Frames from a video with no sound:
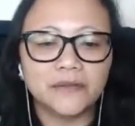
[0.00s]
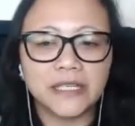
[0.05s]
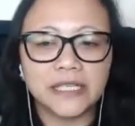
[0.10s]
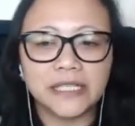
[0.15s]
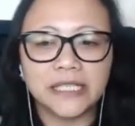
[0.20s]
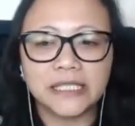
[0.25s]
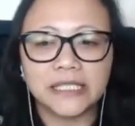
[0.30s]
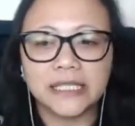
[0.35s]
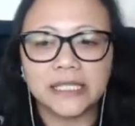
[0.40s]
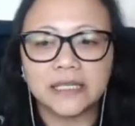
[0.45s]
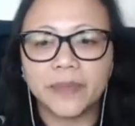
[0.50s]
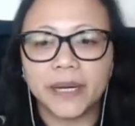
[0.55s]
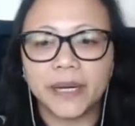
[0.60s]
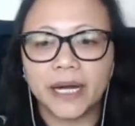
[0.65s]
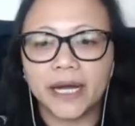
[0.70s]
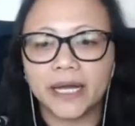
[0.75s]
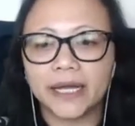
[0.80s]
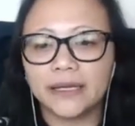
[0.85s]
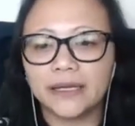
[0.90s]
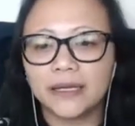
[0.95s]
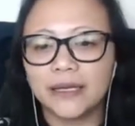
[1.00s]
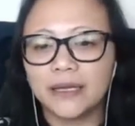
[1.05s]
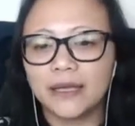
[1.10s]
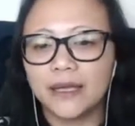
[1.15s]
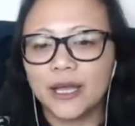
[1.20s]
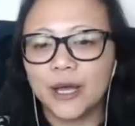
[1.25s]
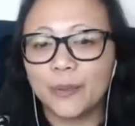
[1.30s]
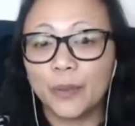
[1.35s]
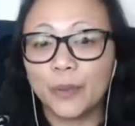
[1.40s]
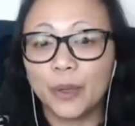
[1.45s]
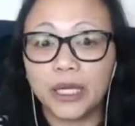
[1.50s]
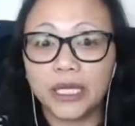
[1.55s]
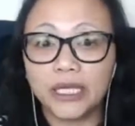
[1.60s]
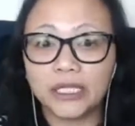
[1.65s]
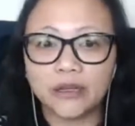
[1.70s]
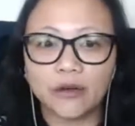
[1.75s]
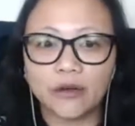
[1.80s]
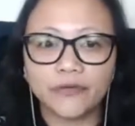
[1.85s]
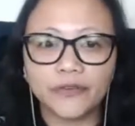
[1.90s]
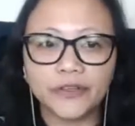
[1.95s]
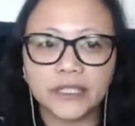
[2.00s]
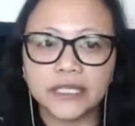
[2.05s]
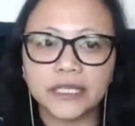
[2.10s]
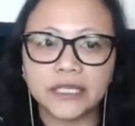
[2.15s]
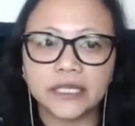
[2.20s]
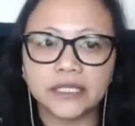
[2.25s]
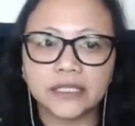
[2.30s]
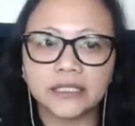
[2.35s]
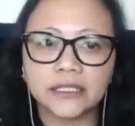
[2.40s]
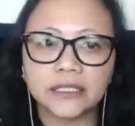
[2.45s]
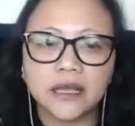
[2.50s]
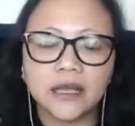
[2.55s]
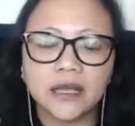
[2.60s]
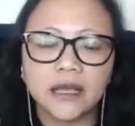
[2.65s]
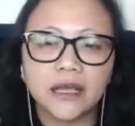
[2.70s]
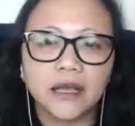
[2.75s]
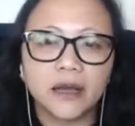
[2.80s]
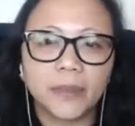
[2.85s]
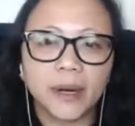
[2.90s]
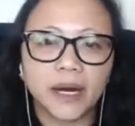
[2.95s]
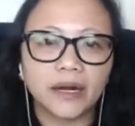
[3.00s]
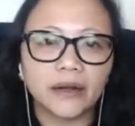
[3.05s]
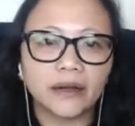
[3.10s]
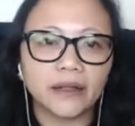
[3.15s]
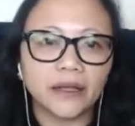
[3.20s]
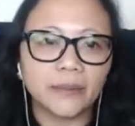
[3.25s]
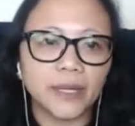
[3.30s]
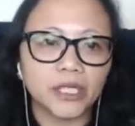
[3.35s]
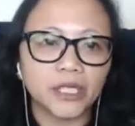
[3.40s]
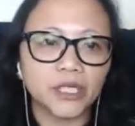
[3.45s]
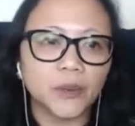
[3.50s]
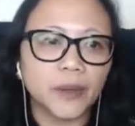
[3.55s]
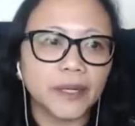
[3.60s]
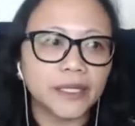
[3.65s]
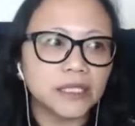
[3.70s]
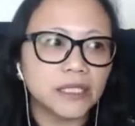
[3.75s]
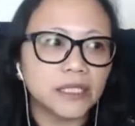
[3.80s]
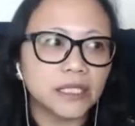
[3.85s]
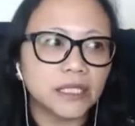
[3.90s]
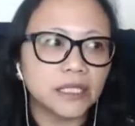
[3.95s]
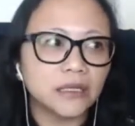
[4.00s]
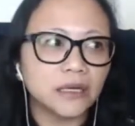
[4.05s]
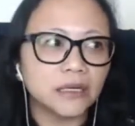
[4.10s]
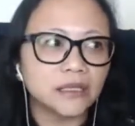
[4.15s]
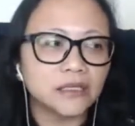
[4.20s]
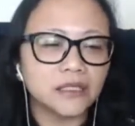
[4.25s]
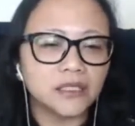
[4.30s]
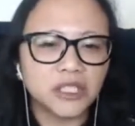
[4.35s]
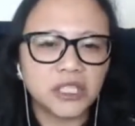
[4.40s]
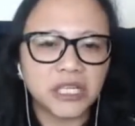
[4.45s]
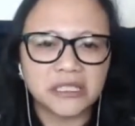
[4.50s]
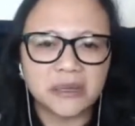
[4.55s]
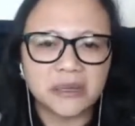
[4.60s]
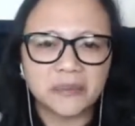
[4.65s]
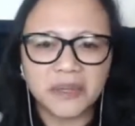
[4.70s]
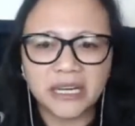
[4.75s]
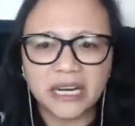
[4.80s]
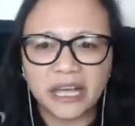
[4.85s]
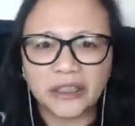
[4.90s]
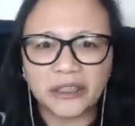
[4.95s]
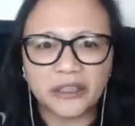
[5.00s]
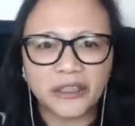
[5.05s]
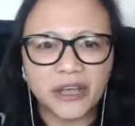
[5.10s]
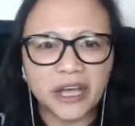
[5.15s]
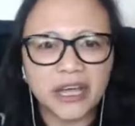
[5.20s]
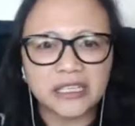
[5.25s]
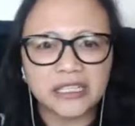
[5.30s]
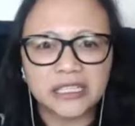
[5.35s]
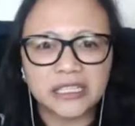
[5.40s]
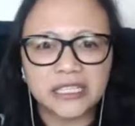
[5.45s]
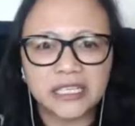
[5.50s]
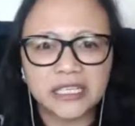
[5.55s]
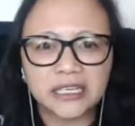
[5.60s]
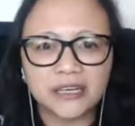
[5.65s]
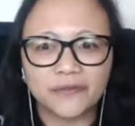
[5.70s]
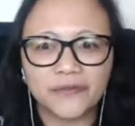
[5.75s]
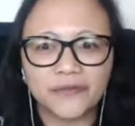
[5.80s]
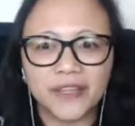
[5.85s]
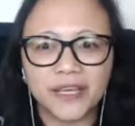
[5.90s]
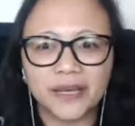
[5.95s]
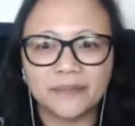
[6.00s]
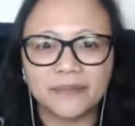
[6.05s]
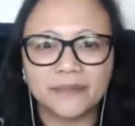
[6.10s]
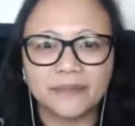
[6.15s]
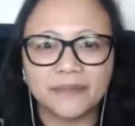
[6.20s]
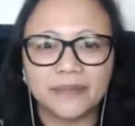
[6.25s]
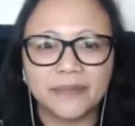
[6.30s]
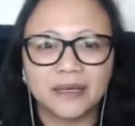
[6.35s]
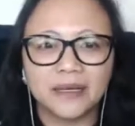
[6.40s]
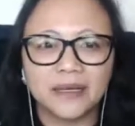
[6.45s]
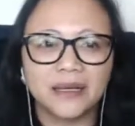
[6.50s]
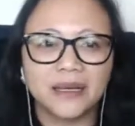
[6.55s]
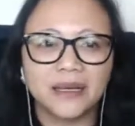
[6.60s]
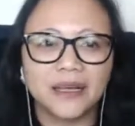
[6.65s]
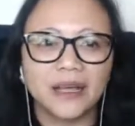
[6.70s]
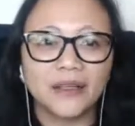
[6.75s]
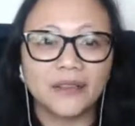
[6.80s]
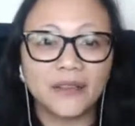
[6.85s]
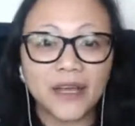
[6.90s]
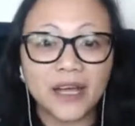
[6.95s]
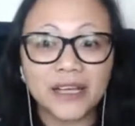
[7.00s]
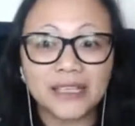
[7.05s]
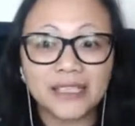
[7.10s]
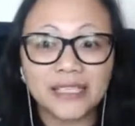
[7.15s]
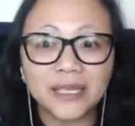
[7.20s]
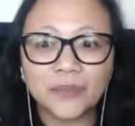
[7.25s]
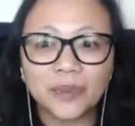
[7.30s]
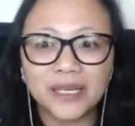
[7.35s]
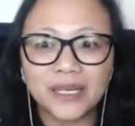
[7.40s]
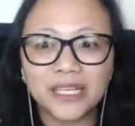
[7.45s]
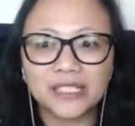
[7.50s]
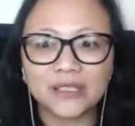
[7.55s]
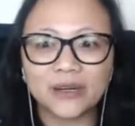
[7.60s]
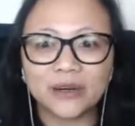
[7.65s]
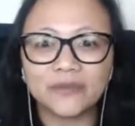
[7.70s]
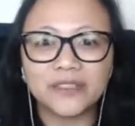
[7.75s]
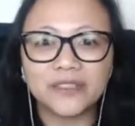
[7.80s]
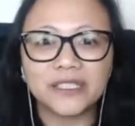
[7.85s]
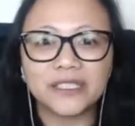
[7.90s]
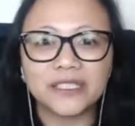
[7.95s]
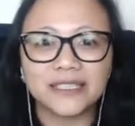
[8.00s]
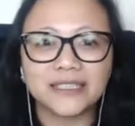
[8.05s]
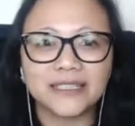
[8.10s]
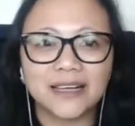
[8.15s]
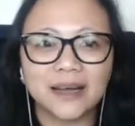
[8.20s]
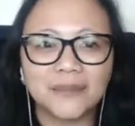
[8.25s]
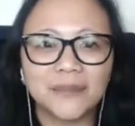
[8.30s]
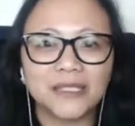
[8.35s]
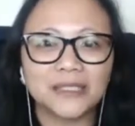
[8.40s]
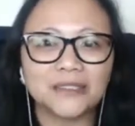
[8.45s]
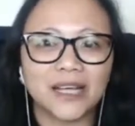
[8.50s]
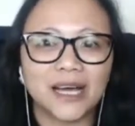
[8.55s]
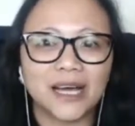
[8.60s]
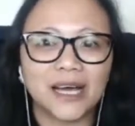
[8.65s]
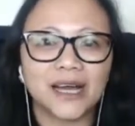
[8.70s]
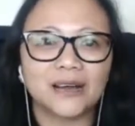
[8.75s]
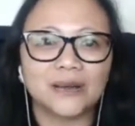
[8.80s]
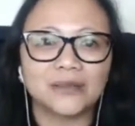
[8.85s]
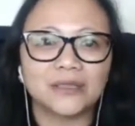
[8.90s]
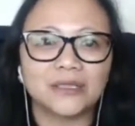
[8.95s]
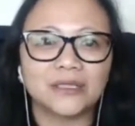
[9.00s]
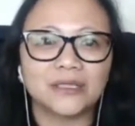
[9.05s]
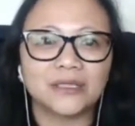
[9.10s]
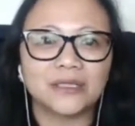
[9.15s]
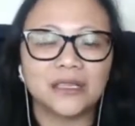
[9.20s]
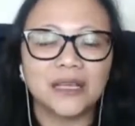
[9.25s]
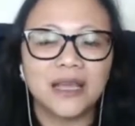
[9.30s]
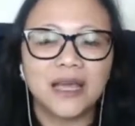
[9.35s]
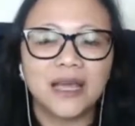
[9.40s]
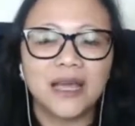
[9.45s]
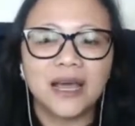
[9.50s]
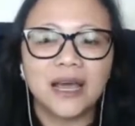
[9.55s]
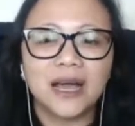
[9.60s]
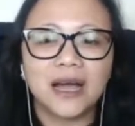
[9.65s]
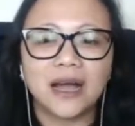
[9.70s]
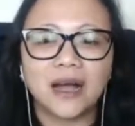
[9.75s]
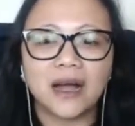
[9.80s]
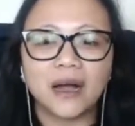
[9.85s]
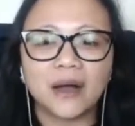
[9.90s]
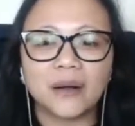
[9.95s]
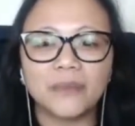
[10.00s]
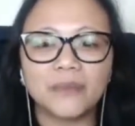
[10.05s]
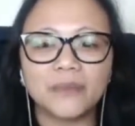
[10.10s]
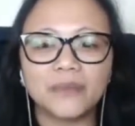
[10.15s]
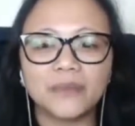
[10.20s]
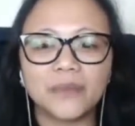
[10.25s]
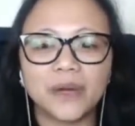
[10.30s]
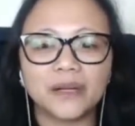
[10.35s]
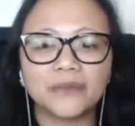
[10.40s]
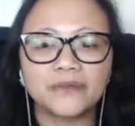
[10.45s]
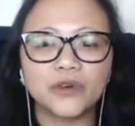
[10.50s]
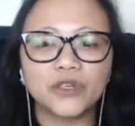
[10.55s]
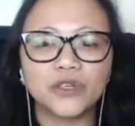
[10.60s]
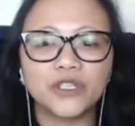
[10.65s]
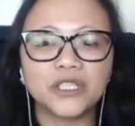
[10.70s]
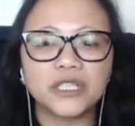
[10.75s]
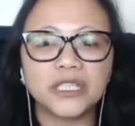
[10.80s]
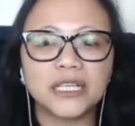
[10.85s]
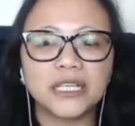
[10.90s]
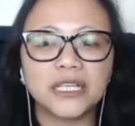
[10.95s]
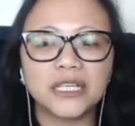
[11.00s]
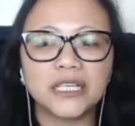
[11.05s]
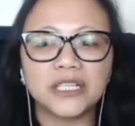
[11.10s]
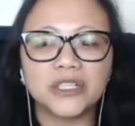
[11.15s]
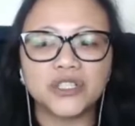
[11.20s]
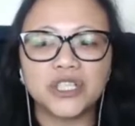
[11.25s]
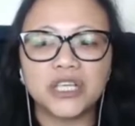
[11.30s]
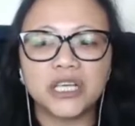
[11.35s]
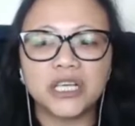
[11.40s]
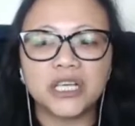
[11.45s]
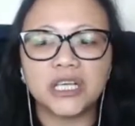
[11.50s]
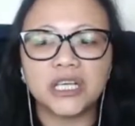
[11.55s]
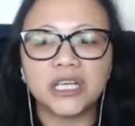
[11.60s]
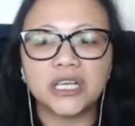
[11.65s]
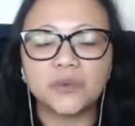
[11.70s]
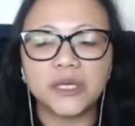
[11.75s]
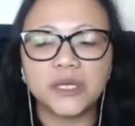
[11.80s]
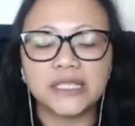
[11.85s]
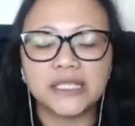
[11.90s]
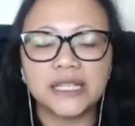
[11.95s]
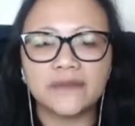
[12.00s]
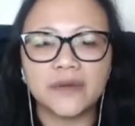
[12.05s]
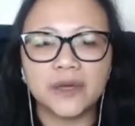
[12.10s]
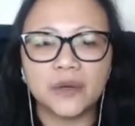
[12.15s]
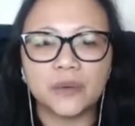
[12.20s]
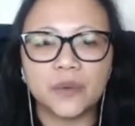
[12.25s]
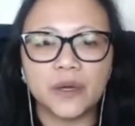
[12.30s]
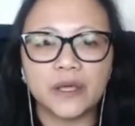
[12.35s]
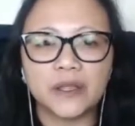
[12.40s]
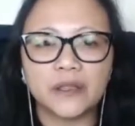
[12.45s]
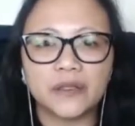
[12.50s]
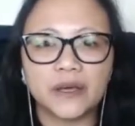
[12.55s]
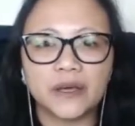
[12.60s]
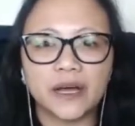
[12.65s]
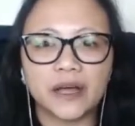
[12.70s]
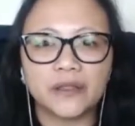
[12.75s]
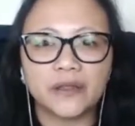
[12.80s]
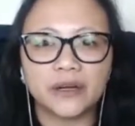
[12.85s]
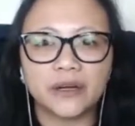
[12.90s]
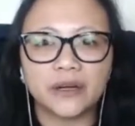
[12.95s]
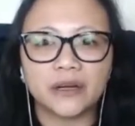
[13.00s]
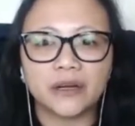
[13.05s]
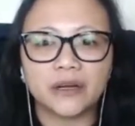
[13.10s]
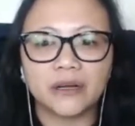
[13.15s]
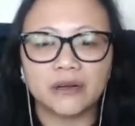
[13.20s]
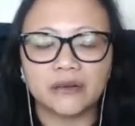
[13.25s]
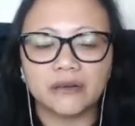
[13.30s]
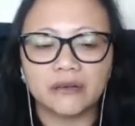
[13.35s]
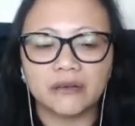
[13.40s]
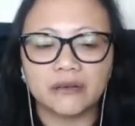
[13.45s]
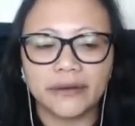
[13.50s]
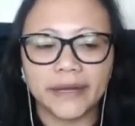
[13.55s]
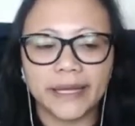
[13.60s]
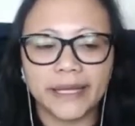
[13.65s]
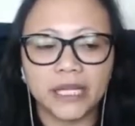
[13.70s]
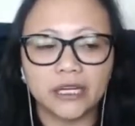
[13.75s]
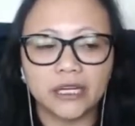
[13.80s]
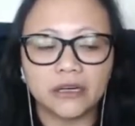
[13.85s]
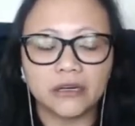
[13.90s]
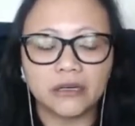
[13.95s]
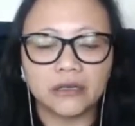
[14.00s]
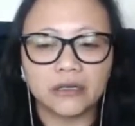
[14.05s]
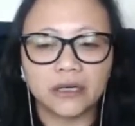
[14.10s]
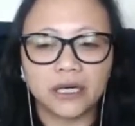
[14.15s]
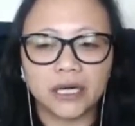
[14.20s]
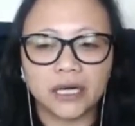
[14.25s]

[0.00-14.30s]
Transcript: visited by police officers. Apparently, about 20. She said something like 30 of them. 30 police officers coming to the house. Unfortunately, she was living with other, you know,